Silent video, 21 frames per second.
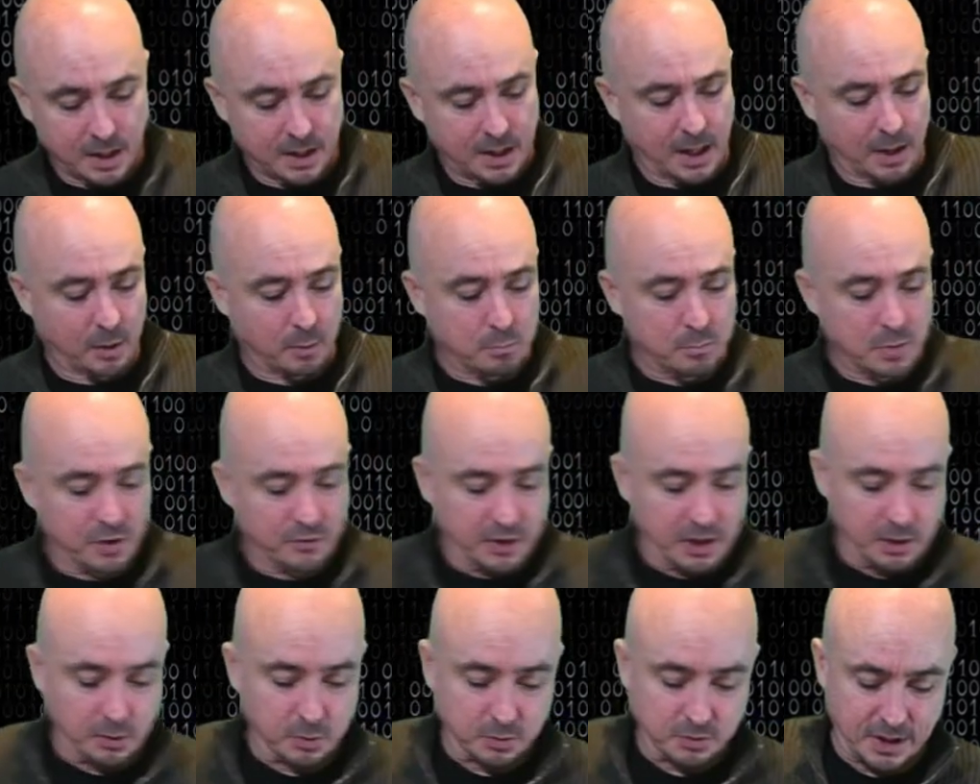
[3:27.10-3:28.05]
Now,
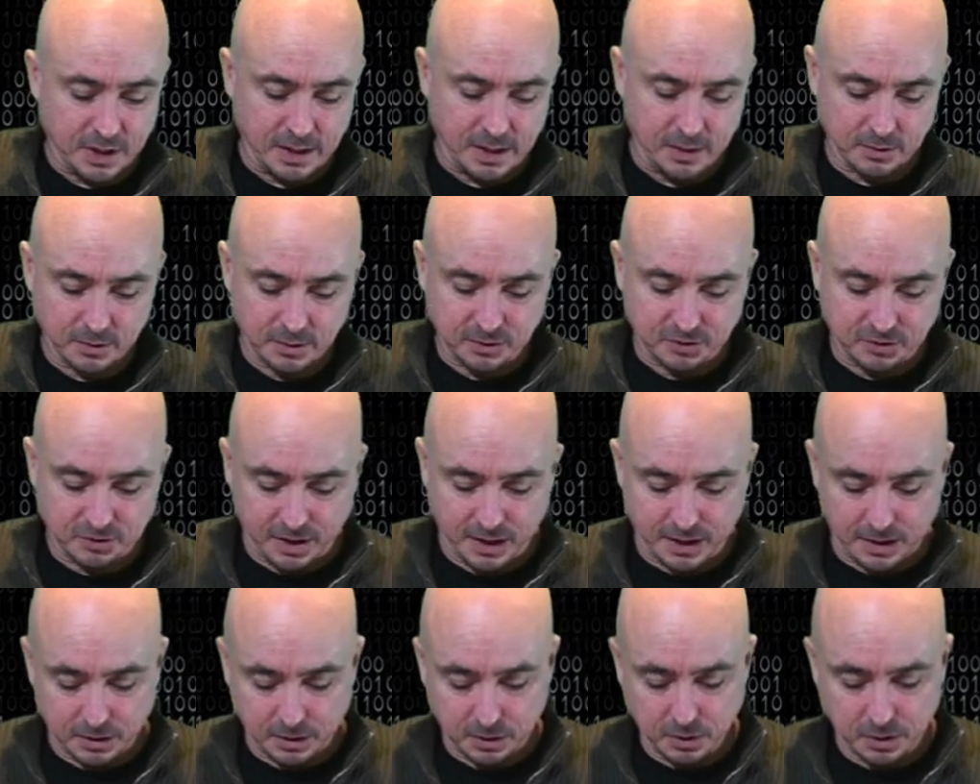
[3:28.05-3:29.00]
moving on down, let's
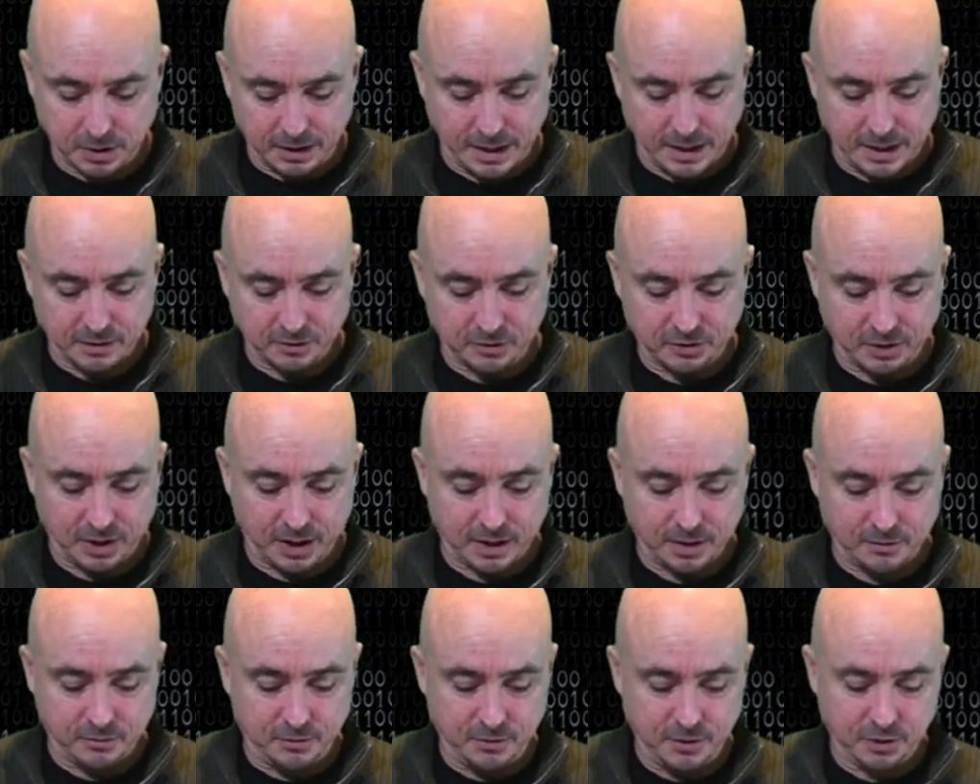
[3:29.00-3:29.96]
take a look
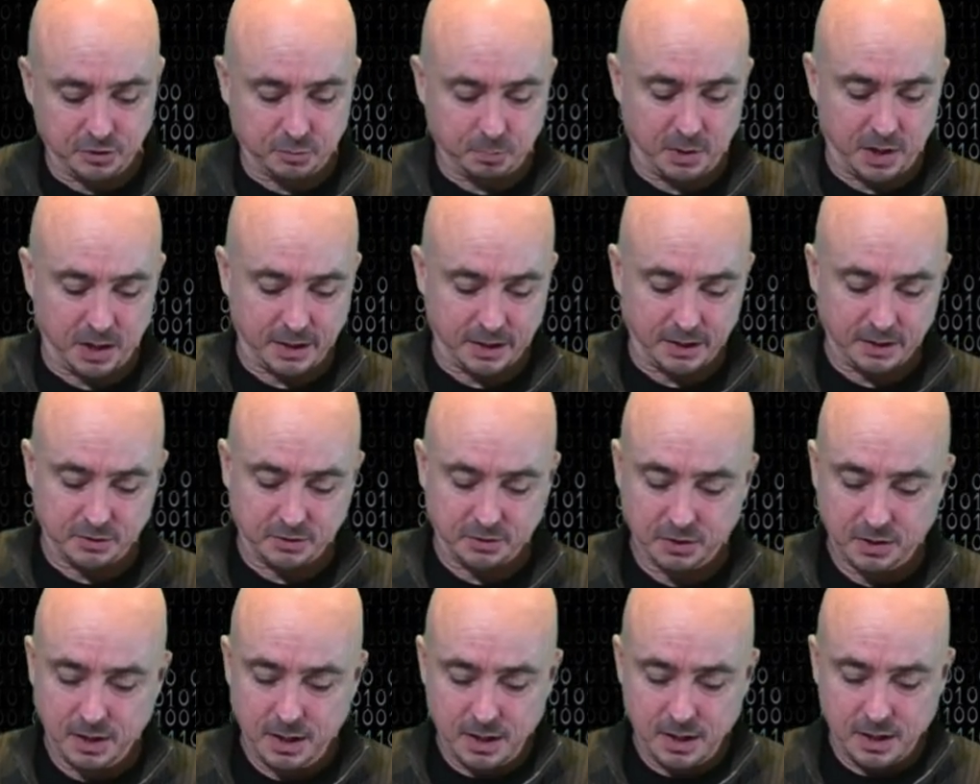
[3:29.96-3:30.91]
inside of this pocket.
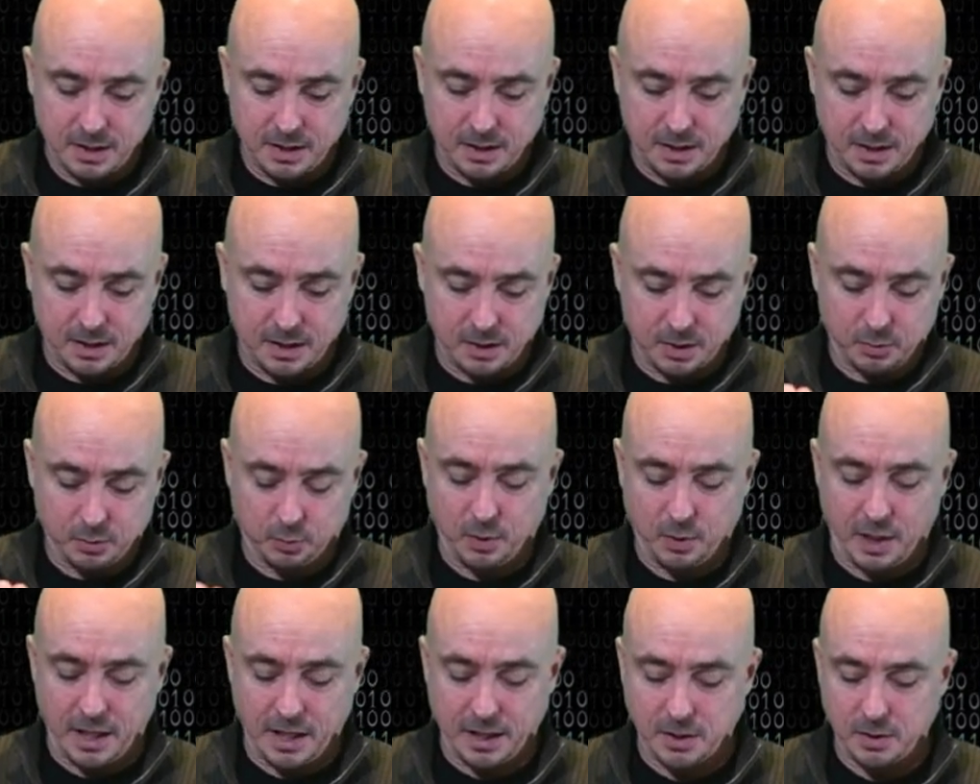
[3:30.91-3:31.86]
Uh,
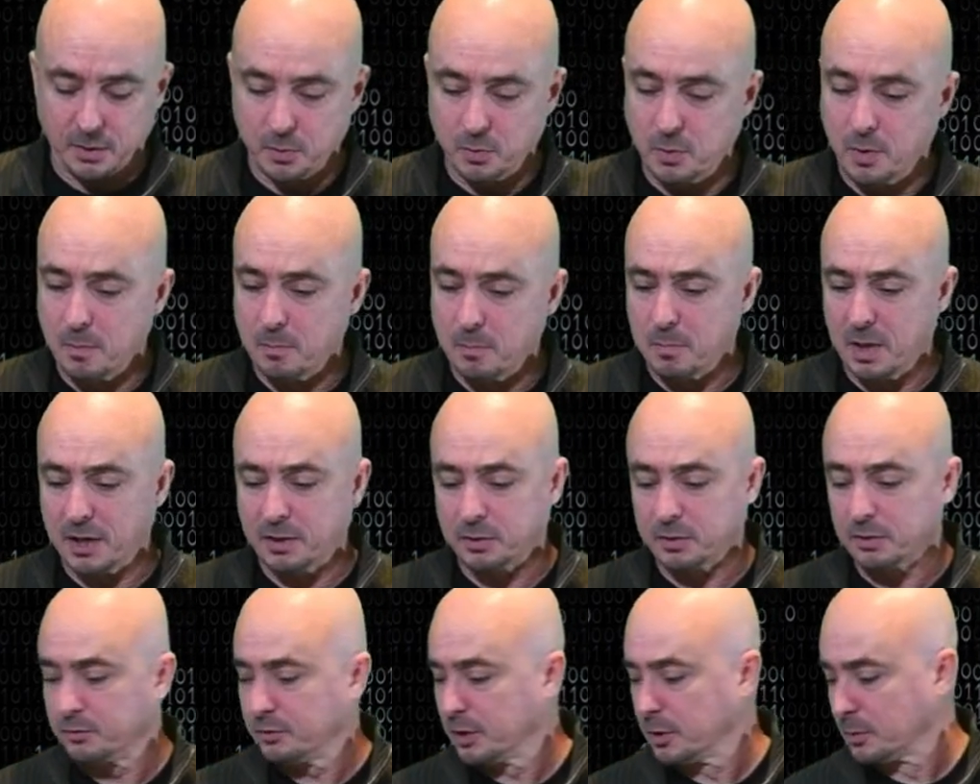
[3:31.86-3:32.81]
radio
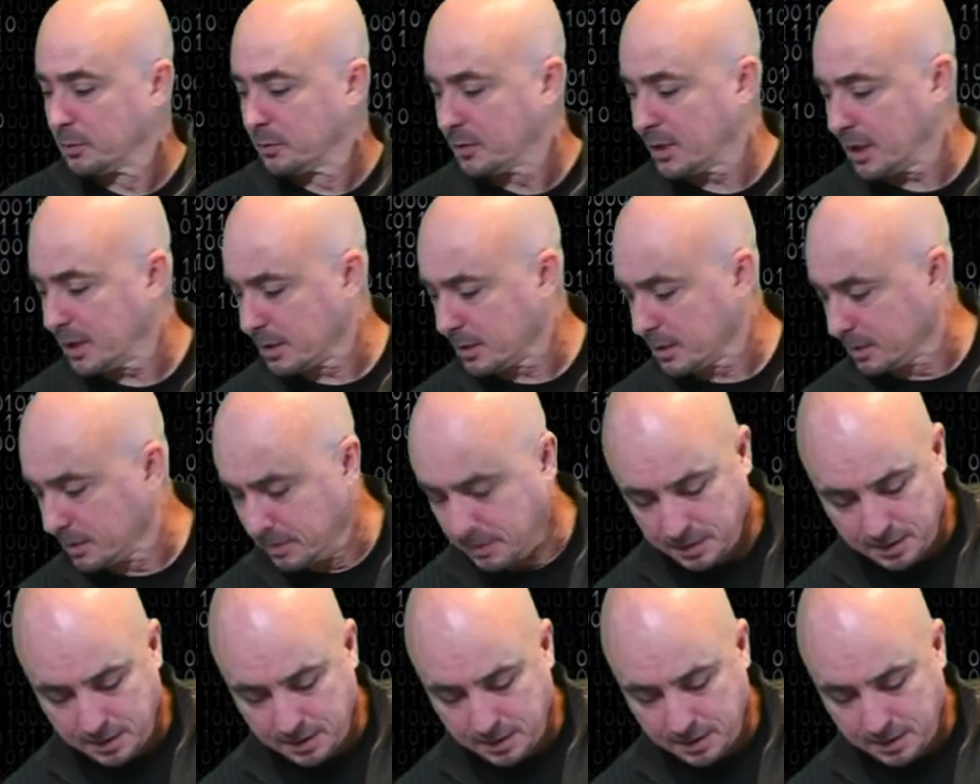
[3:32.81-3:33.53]
microphone there.